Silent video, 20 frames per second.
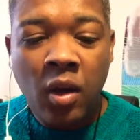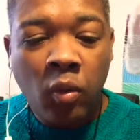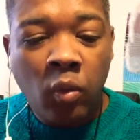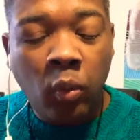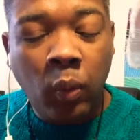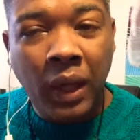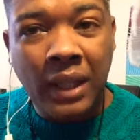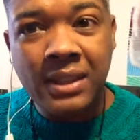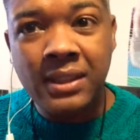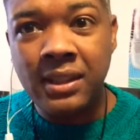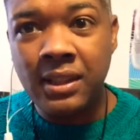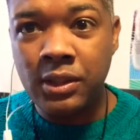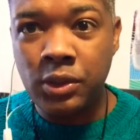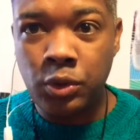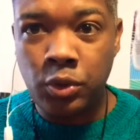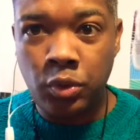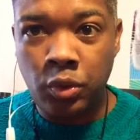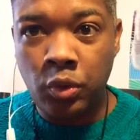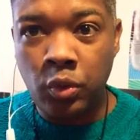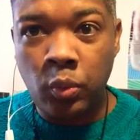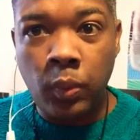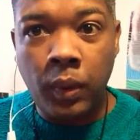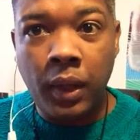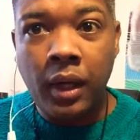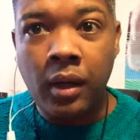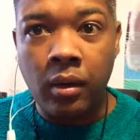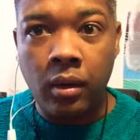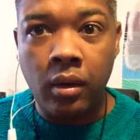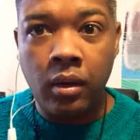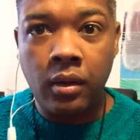wants us to do
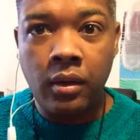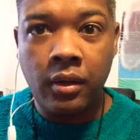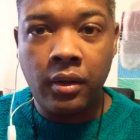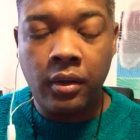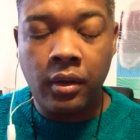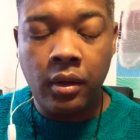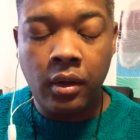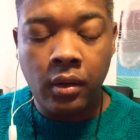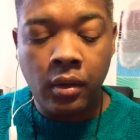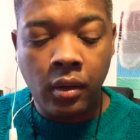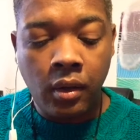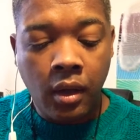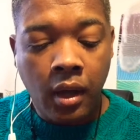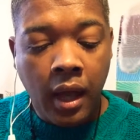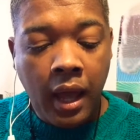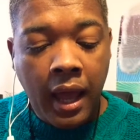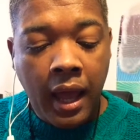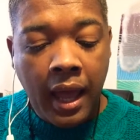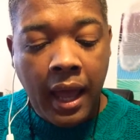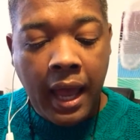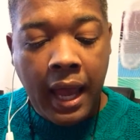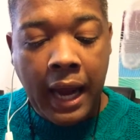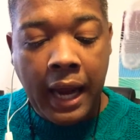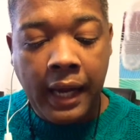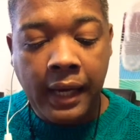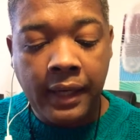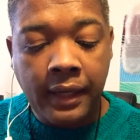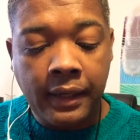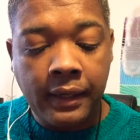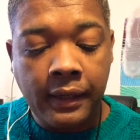well, you know.
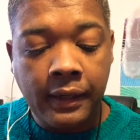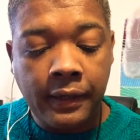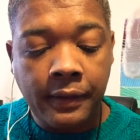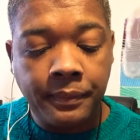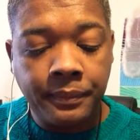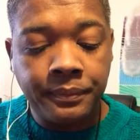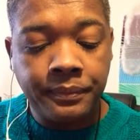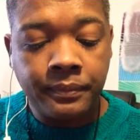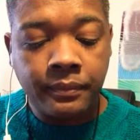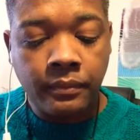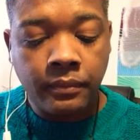And